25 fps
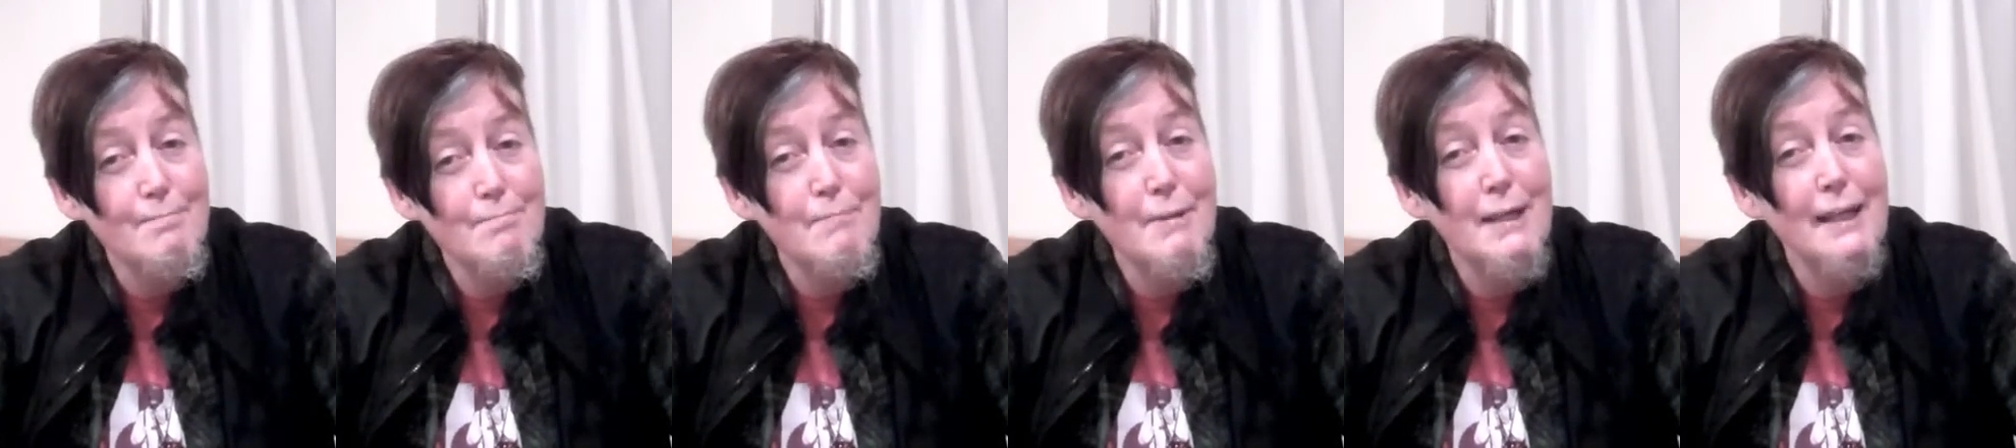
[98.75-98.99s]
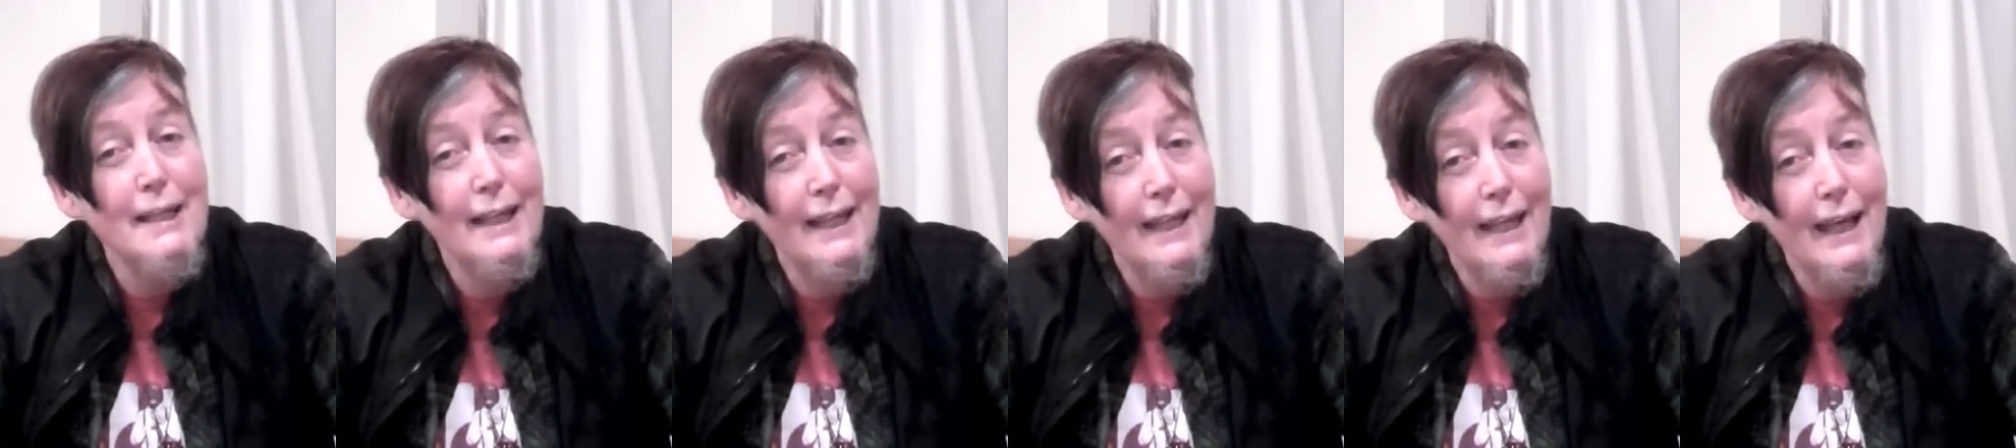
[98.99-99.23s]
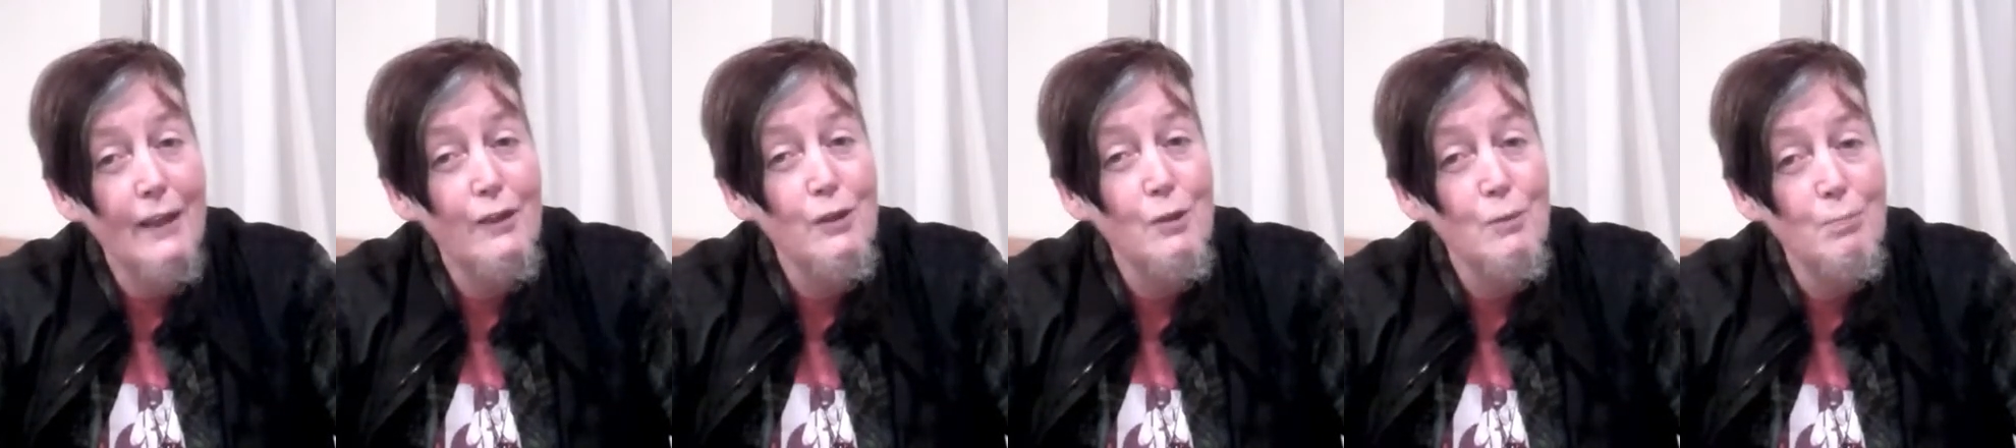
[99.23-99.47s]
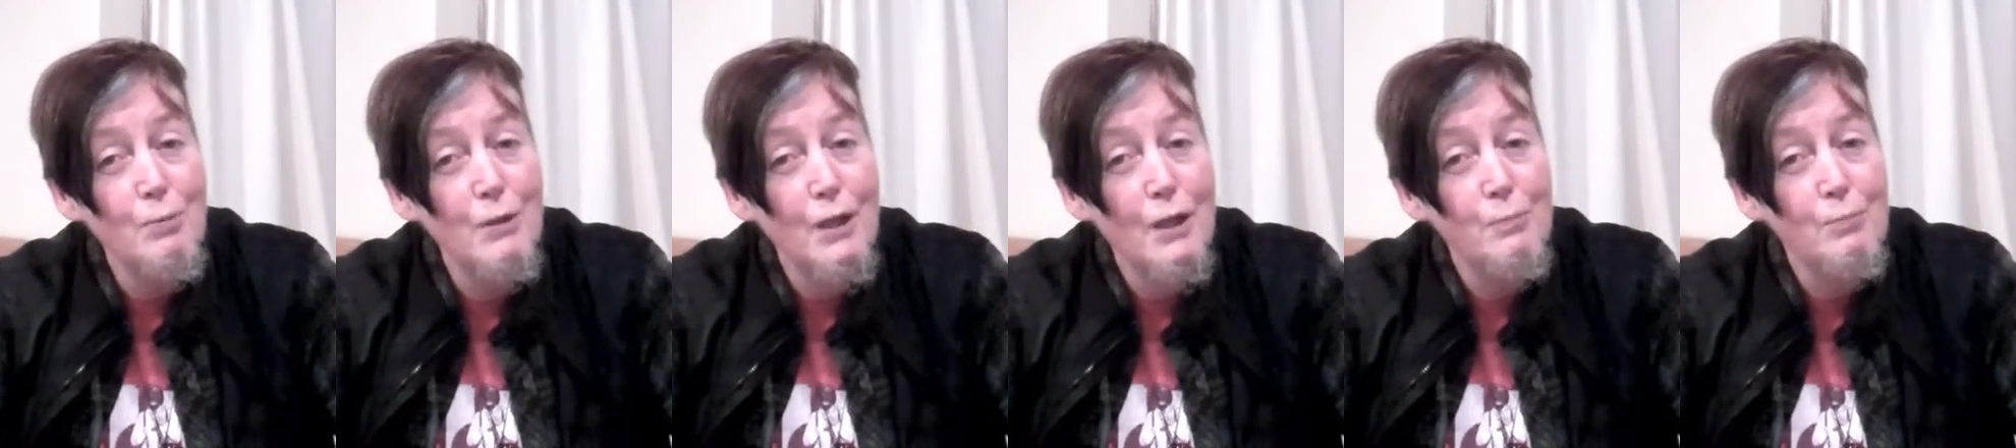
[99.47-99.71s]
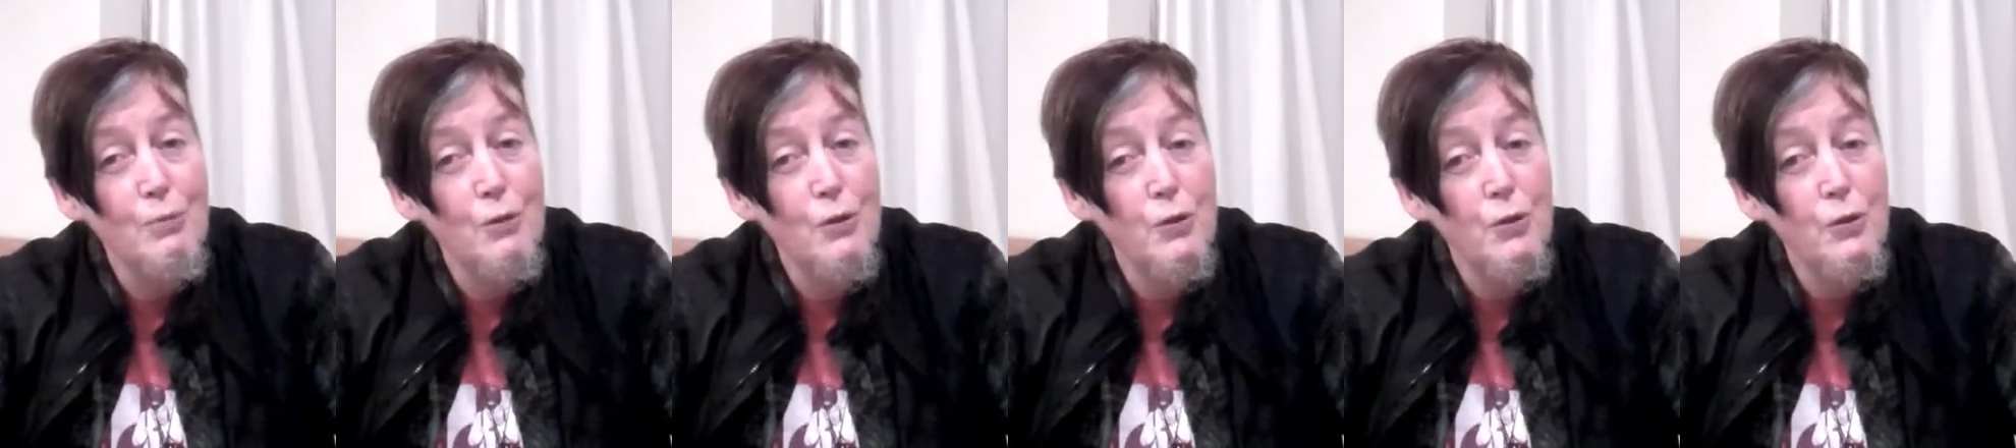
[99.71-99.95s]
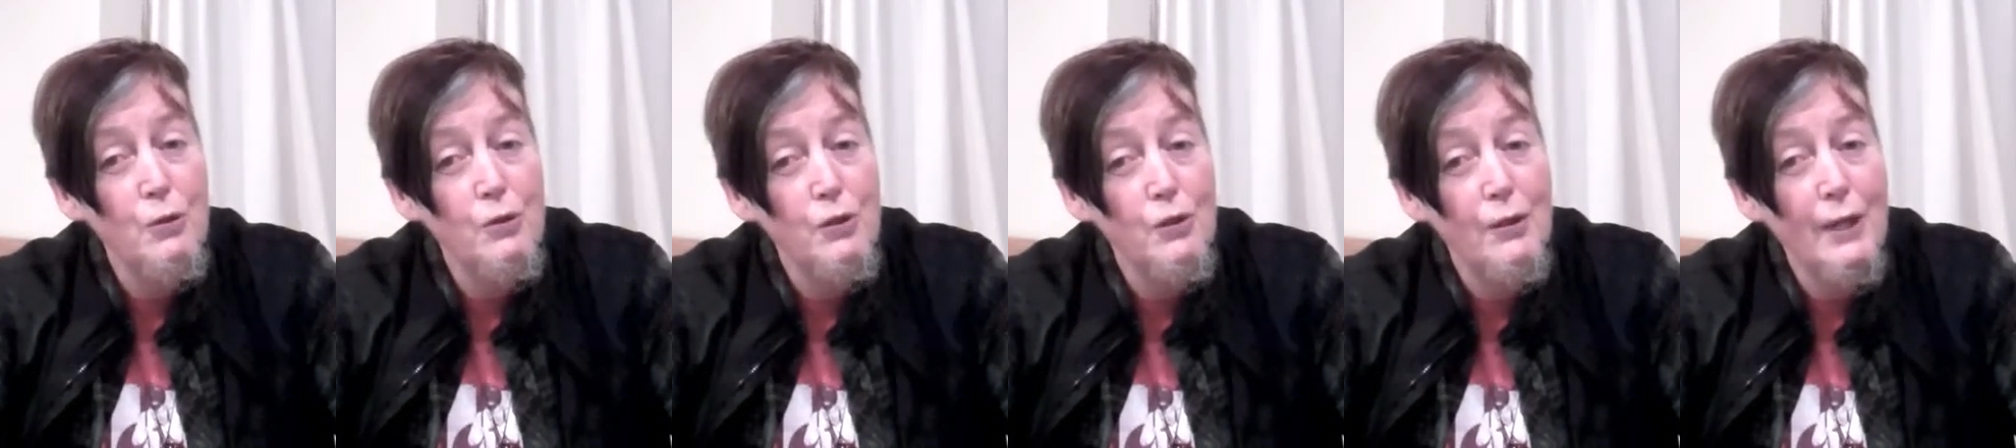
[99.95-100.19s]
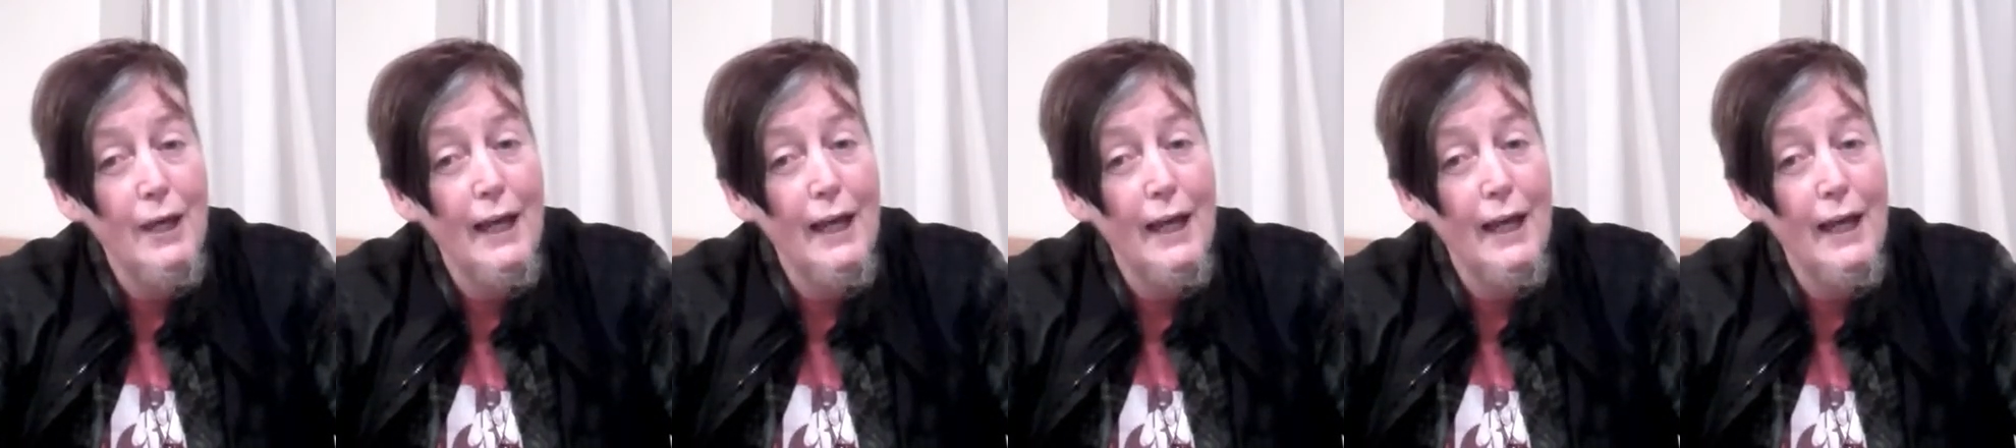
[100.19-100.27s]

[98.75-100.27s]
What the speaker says: meeting other people who